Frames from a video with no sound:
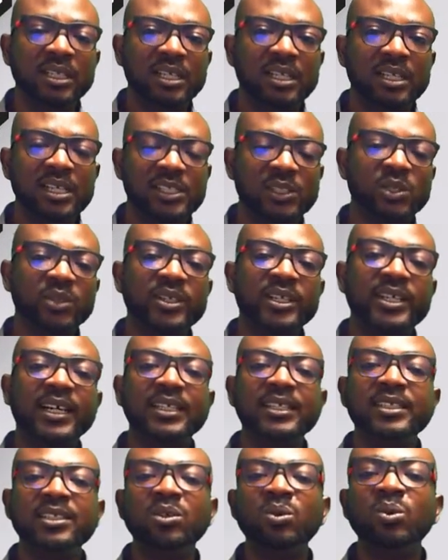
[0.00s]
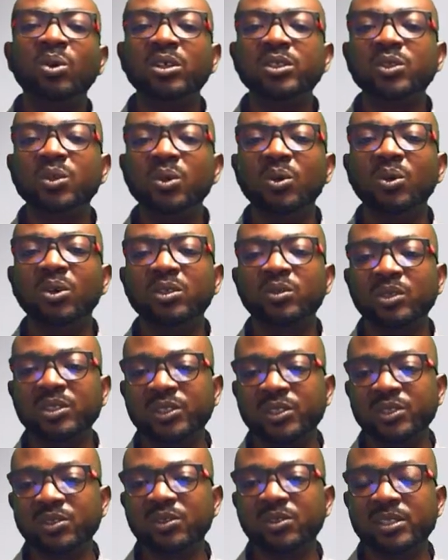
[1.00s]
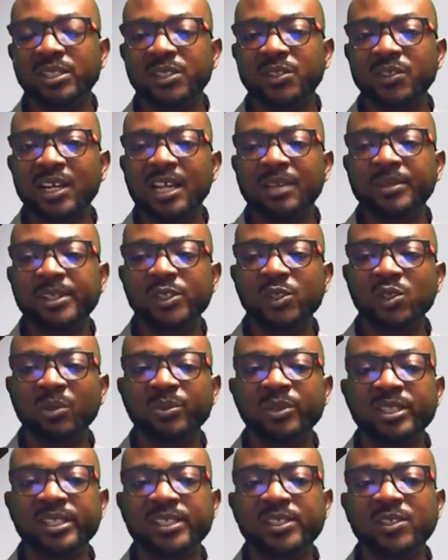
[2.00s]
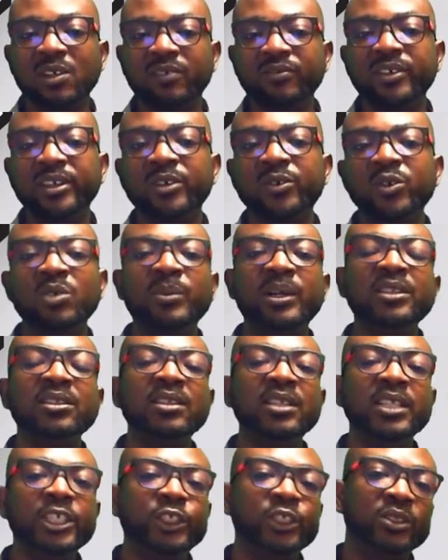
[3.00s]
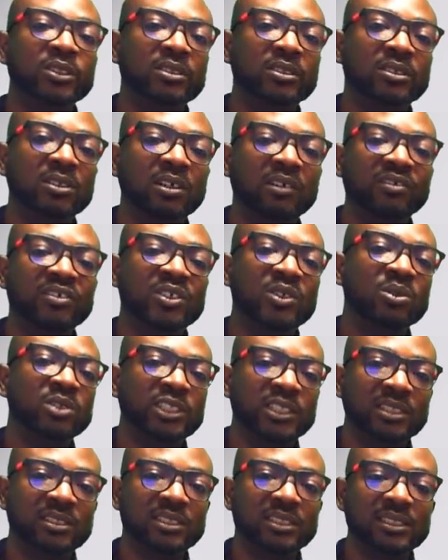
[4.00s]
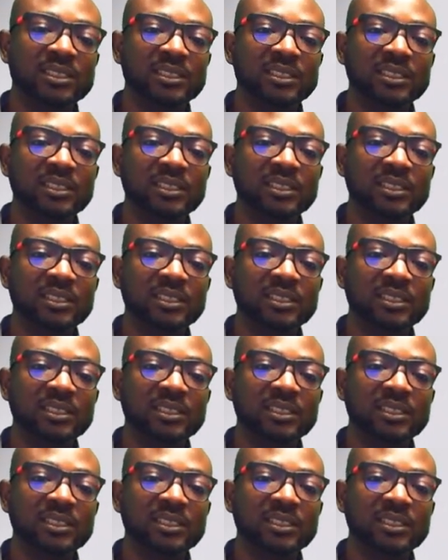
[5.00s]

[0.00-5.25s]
Historically, the word cohort was used to describe a subunit of a Roman legion of soldiers.